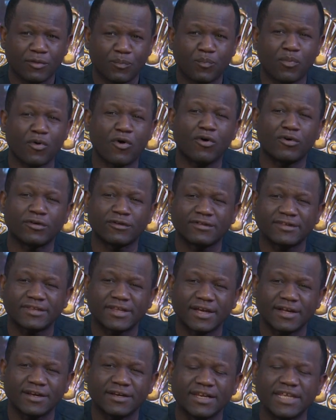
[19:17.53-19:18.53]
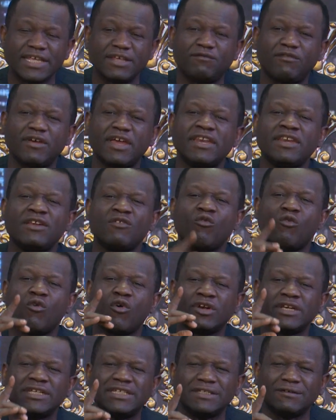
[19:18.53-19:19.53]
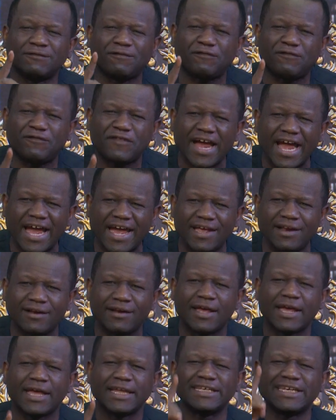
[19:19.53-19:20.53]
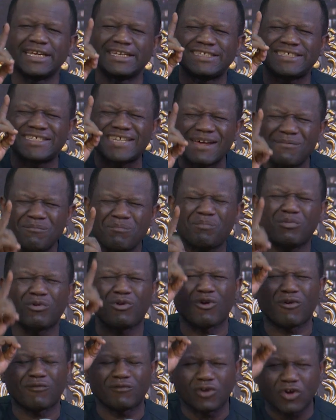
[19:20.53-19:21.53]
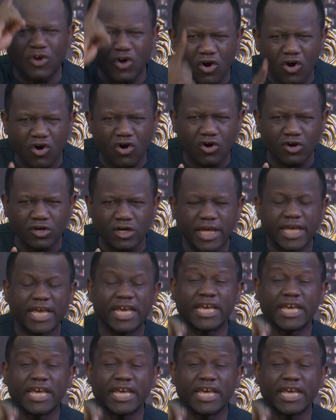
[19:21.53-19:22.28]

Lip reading: Paul said, if anyone defile the temple of God,